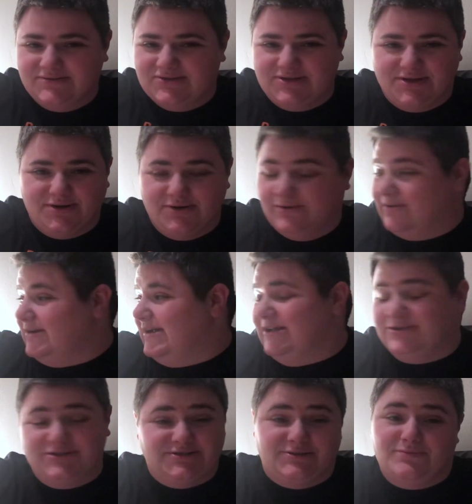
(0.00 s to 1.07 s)
So
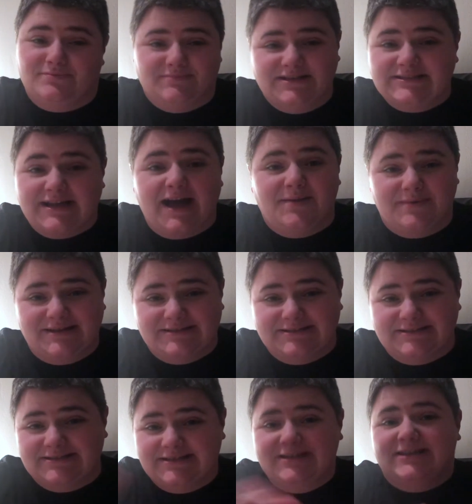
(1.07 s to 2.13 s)
it's a hot
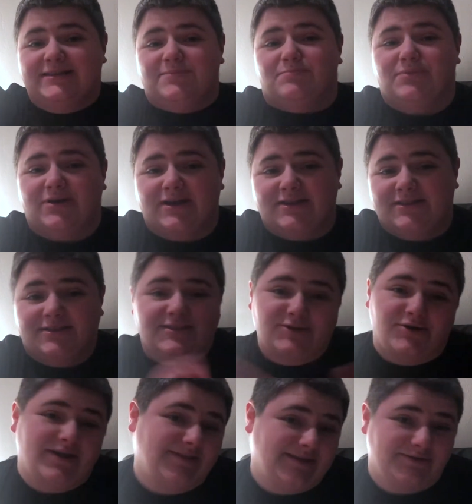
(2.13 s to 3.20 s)
mess, but they're
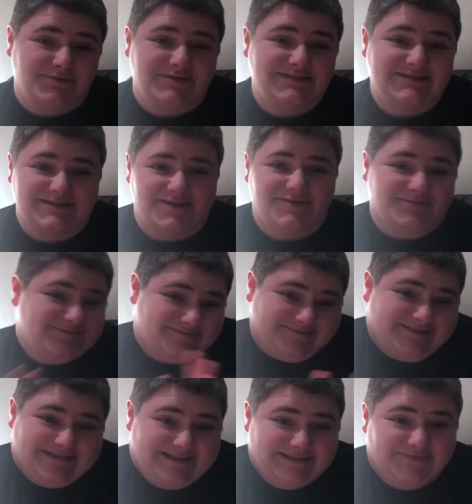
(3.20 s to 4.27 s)
great landlords, so
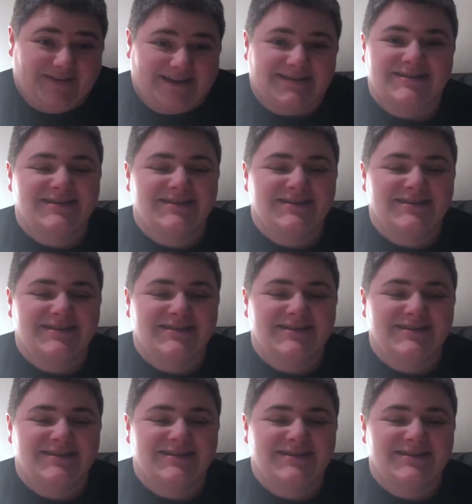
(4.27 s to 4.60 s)
it's fine.